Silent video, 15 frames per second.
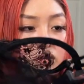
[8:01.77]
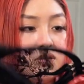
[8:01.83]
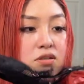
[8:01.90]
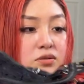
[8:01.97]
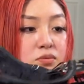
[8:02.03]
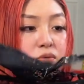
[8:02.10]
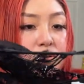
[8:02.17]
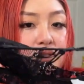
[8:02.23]

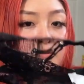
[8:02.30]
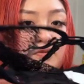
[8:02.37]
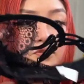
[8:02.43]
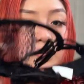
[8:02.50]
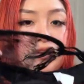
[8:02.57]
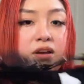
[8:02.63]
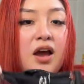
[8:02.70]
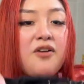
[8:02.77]
This would
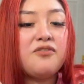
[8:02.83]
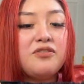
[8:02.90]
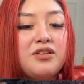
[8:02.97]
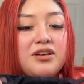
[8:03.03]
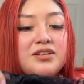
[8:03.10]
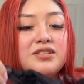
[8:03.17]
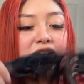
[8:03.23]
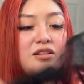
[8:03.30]
fit. I feel
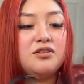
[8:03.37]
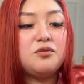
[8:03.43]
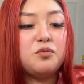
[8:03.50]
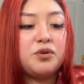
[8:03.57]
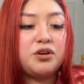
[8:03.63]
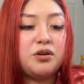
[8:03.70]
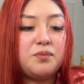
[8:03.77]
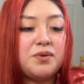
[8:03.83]
like it's gonna look
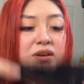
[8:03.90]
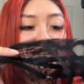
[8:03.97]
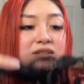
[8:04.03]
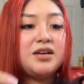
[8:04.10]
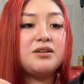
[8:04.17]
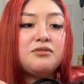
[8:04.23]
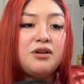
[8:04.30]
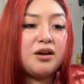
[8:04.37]
weird on me because
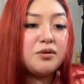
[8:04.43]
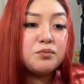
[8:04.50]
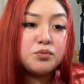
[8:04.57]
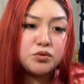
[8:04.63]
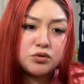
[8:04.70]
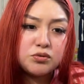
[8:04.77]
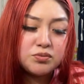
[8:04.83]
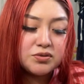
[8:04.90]
I don't have
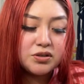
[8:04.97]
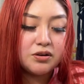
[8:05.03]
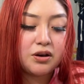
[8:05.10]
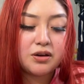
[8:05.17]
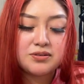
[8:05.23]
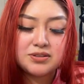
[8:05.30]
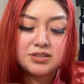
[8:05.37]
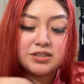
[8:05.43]
boobs. So
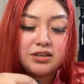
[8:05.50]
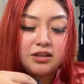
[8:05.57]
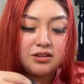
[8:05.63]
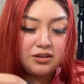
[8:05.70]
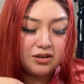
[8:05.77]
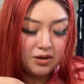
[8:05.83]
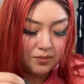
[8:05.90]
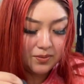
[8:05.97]
how is this gonna
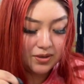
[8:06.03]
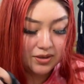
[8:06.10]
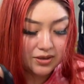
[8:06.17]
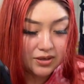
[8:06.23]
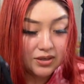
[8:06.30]
look on me?